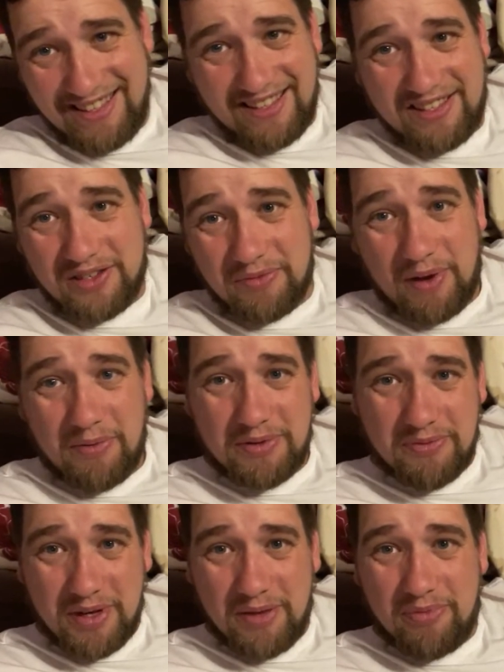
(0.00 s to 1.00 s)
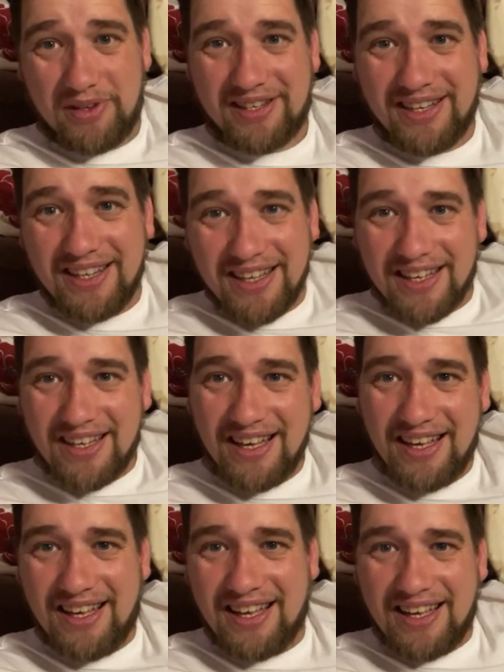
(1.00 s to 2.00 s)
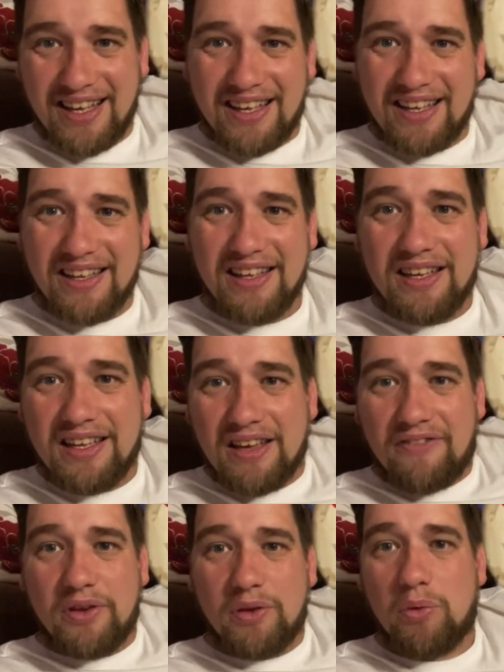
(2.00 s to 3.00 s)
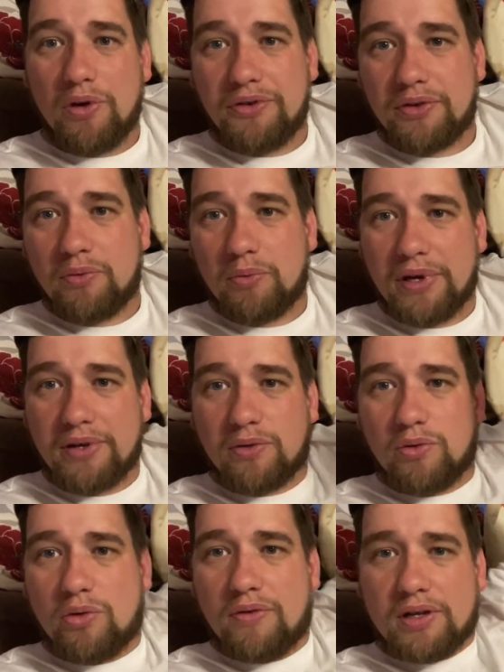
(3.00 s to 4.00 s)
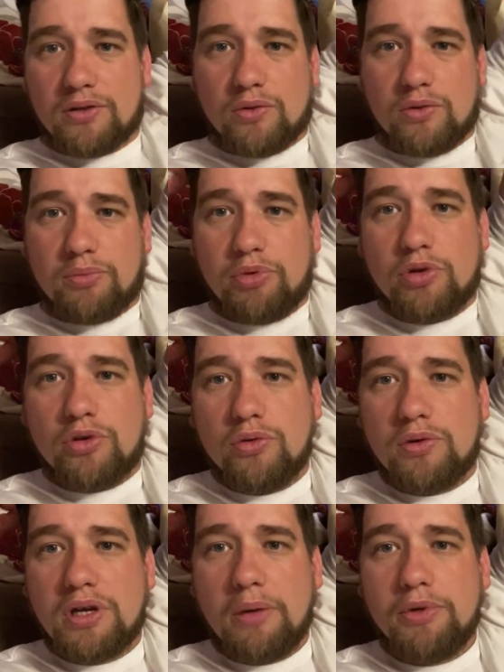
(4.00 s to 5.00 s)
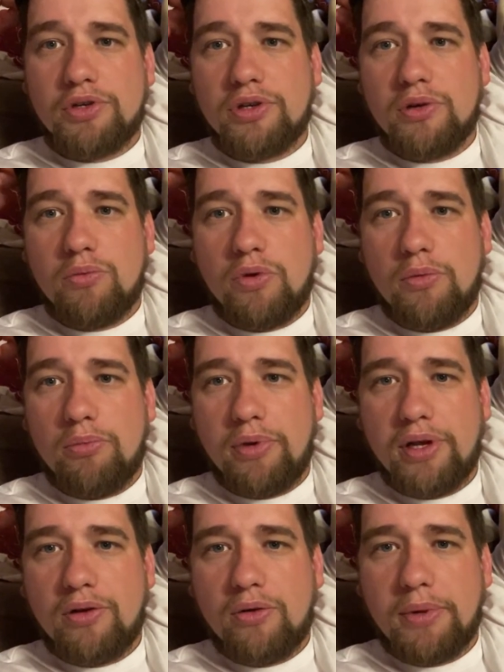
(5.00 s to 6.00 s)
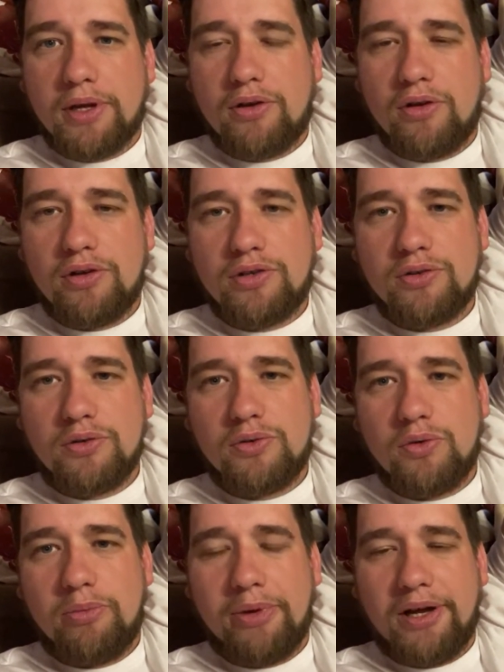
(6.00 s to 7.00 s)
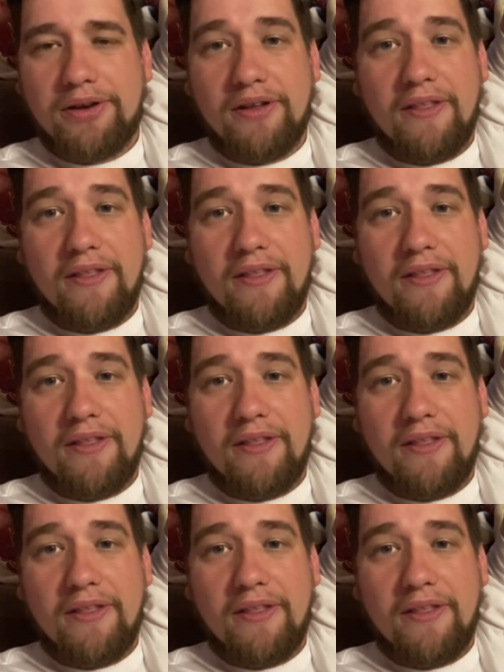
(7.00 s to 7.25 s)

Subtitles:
Doesn't matter which way you put it. If you went over, don't put cooked cabbage in a worm bin. Oh my god, it stung so bad.